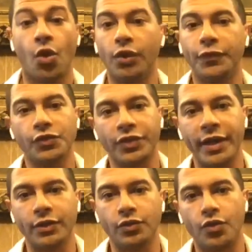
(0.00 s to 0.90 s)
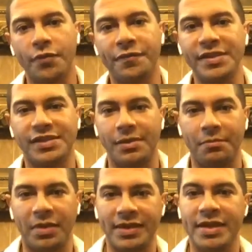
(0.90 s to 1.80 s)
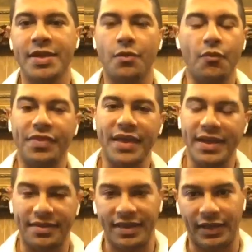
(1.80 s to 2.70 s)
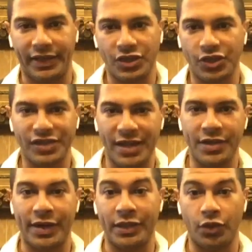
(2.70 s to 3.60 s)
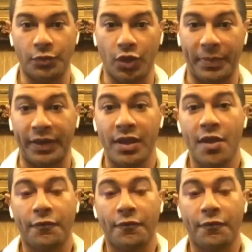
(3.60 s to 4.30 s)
or if you're trying to convince somebody with anything, like just any random topic.